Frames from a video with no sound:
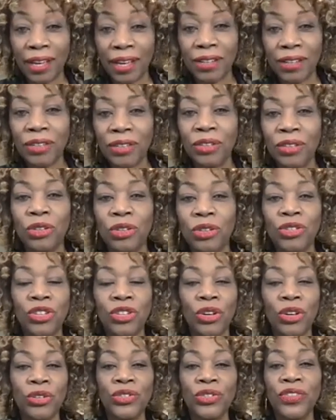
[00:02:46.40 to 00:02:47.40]
and you
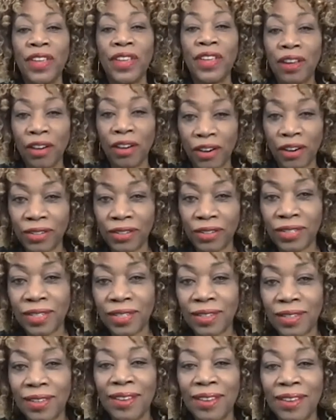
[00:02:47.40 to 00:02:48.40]
chose the
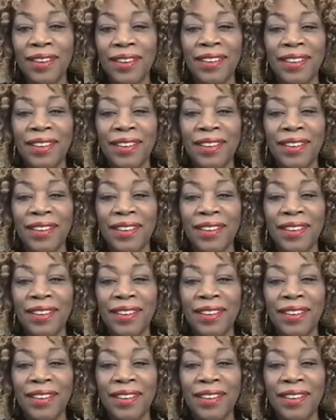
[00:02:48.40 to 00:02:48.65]
arts.